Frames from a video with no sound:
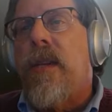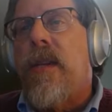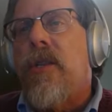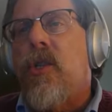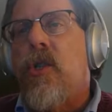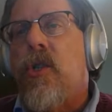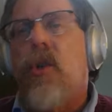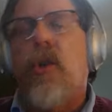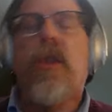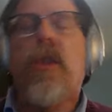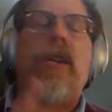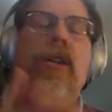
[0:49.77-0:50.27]

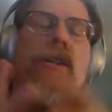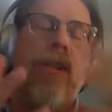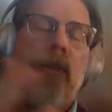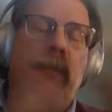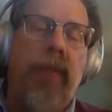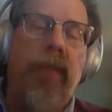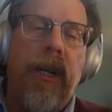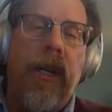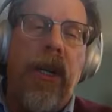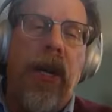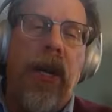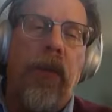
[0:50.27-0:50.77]
shouldn't this
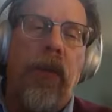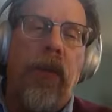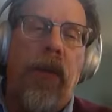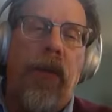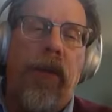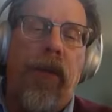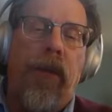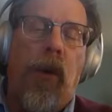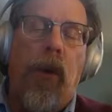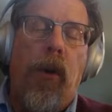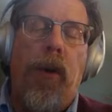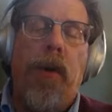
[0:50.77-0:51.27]
have been done
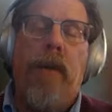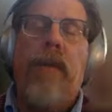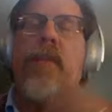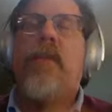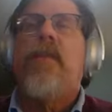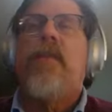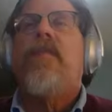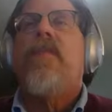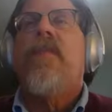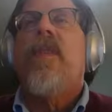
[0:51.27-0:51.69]
before?